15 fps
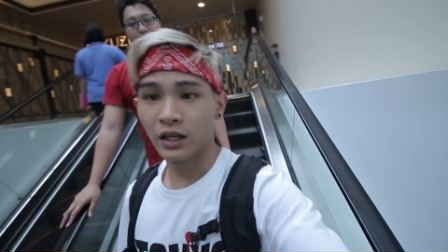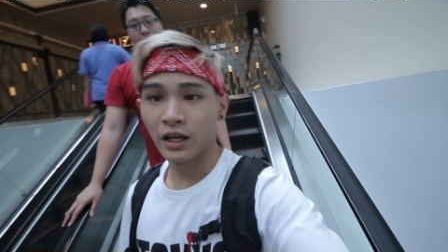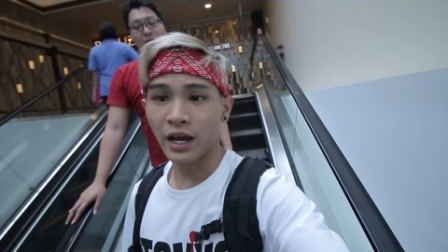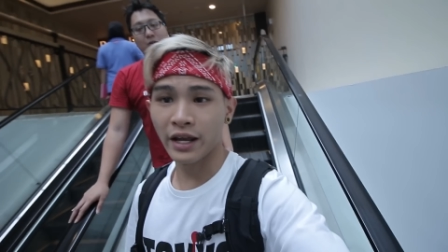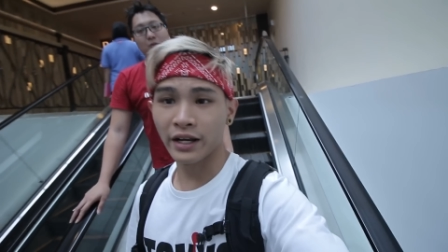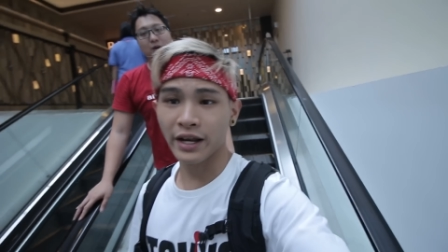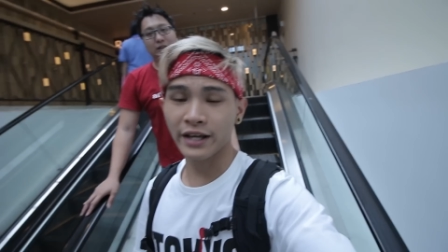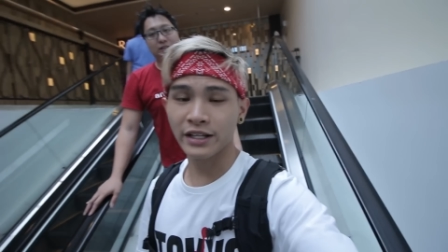
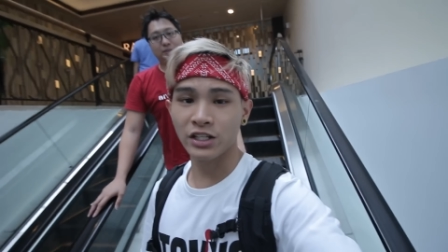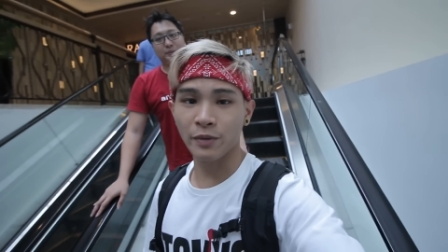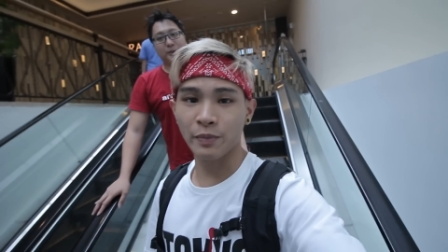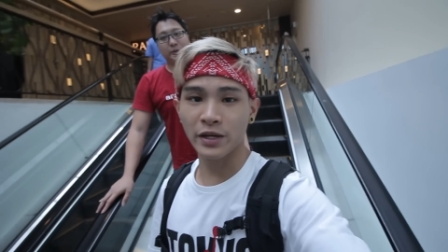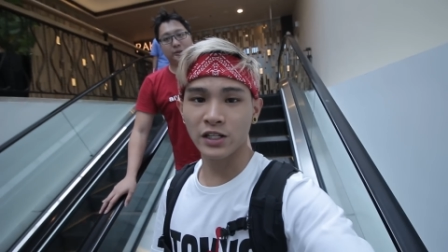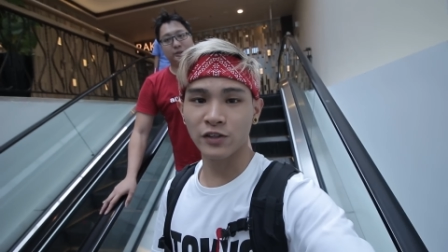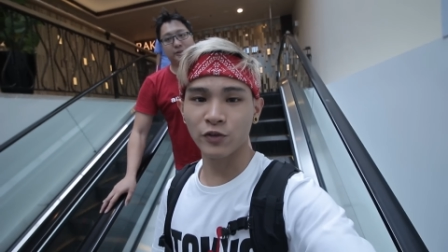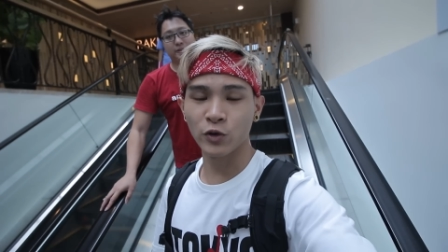Had nice
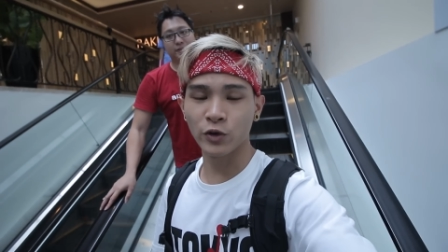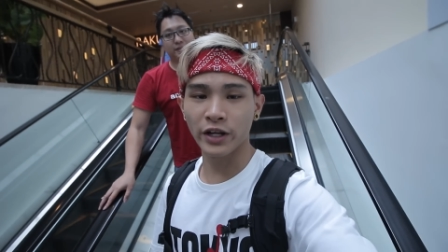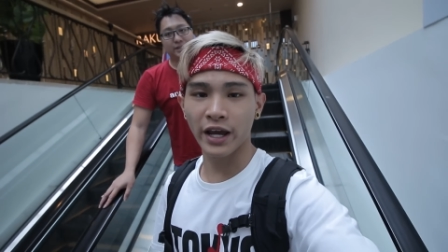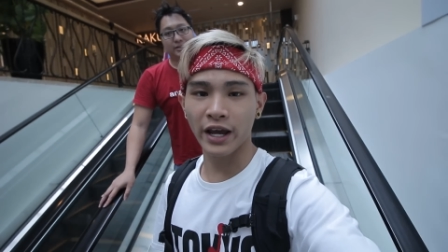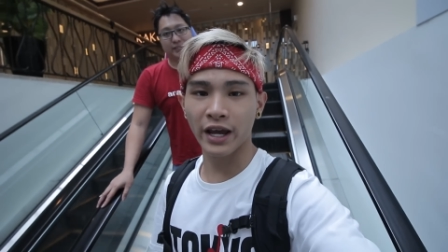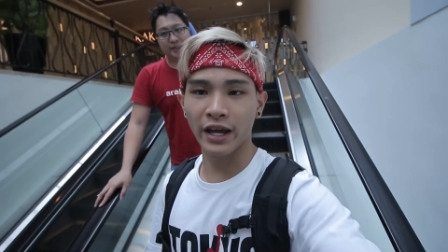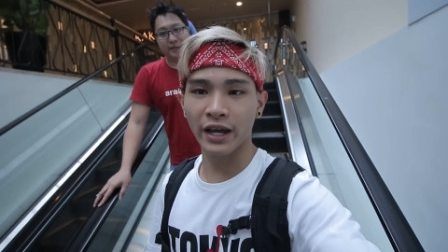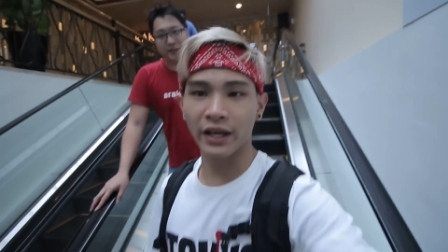Japanese food
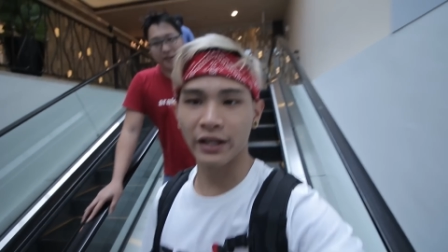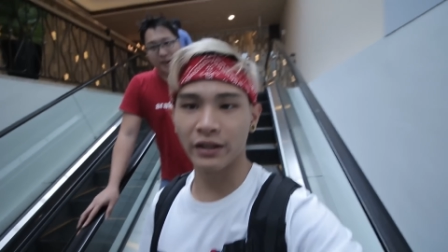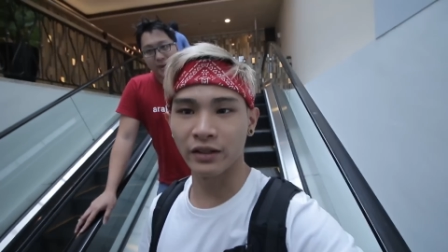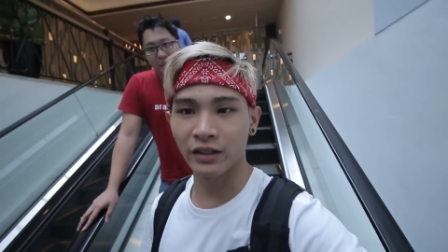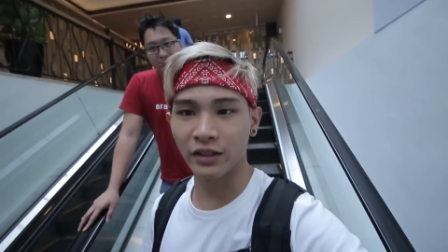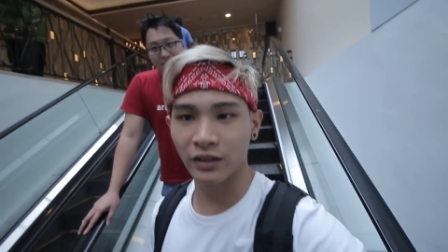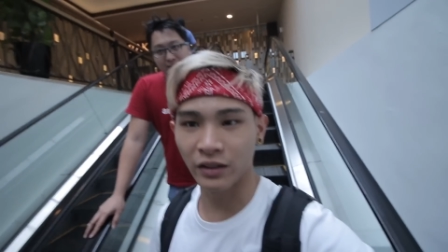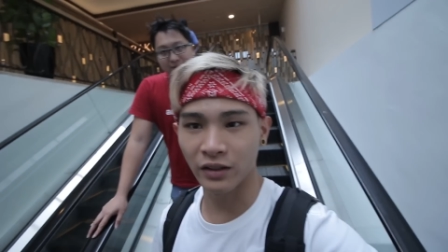
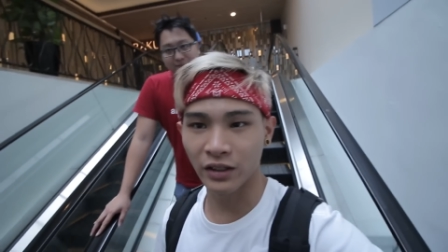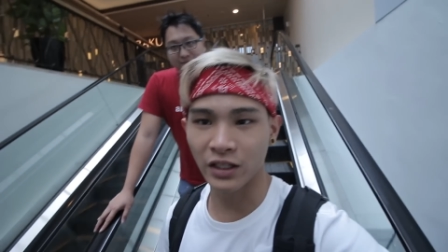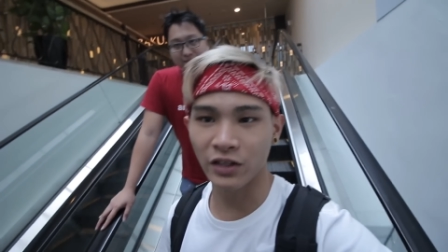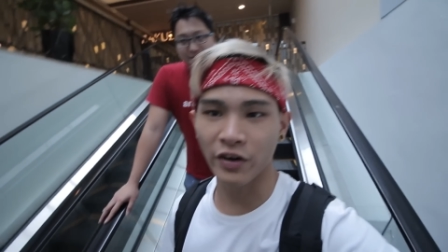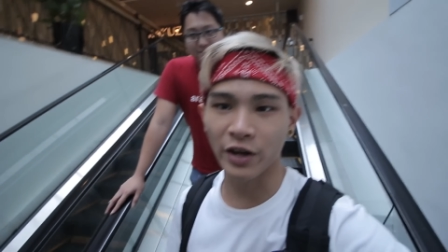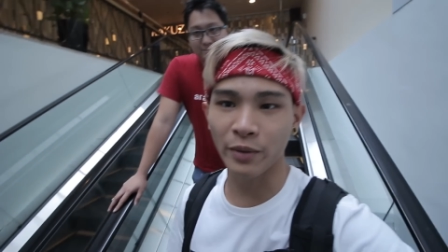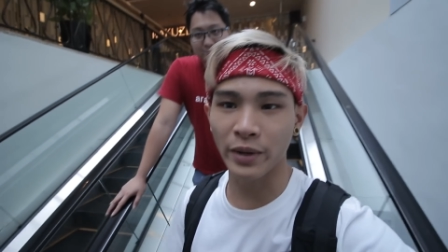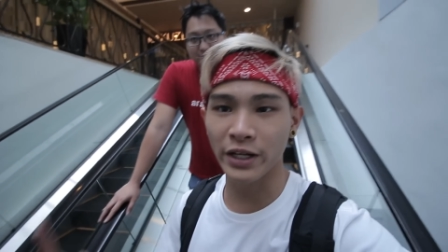and
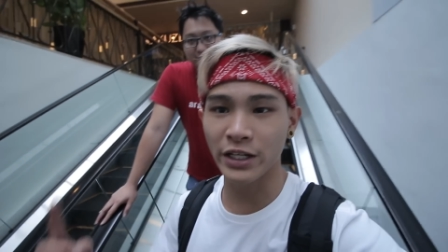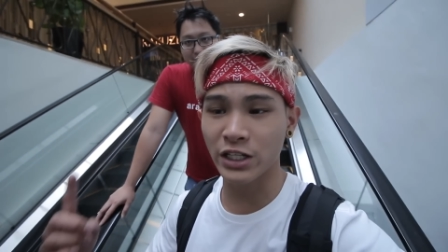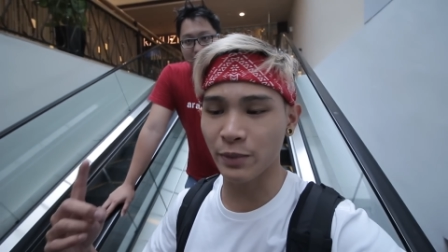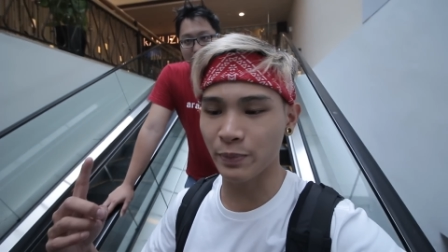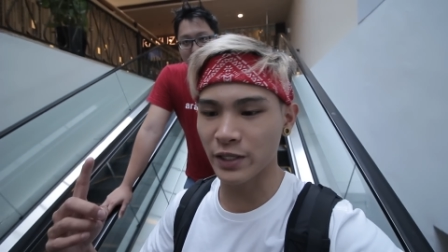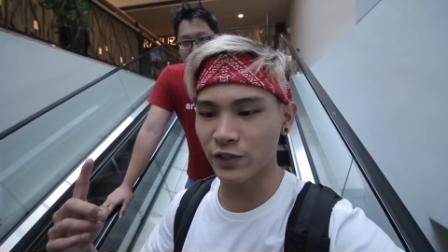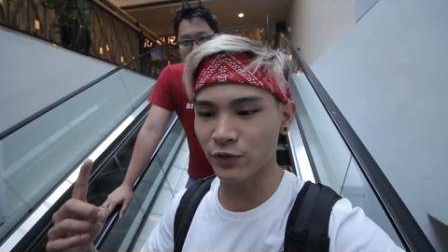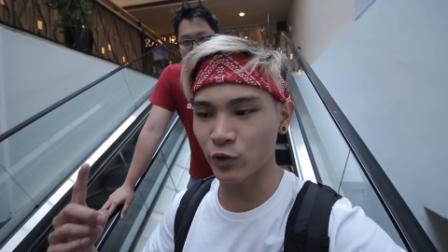he recommended
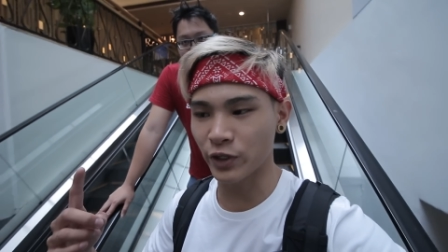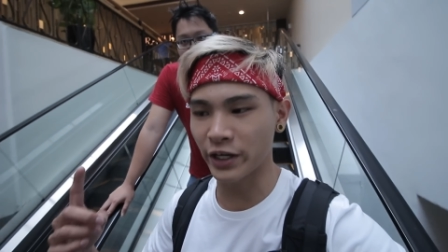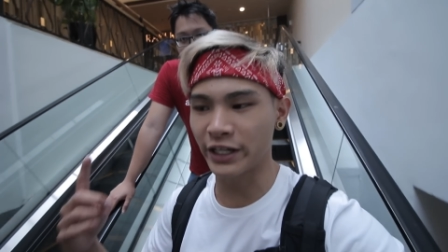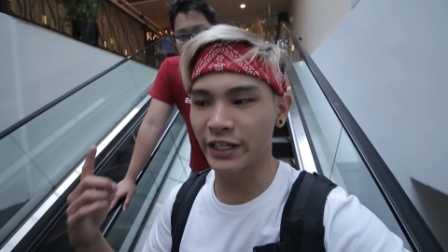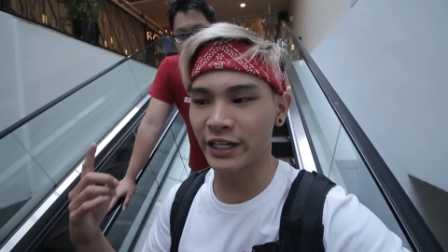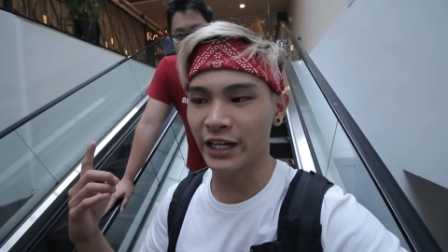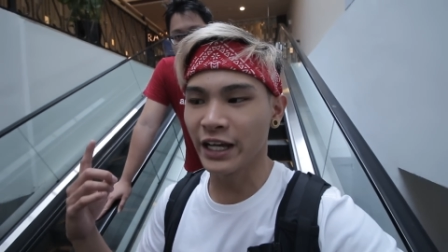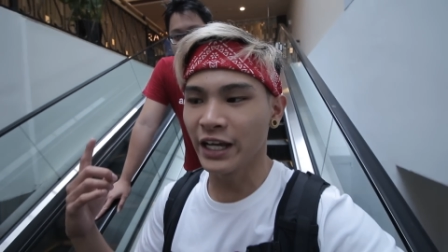Japanese food and
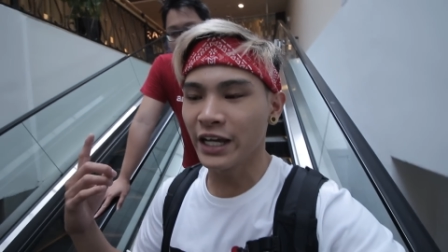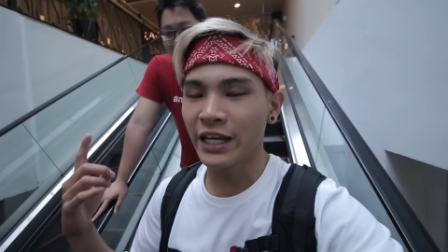he,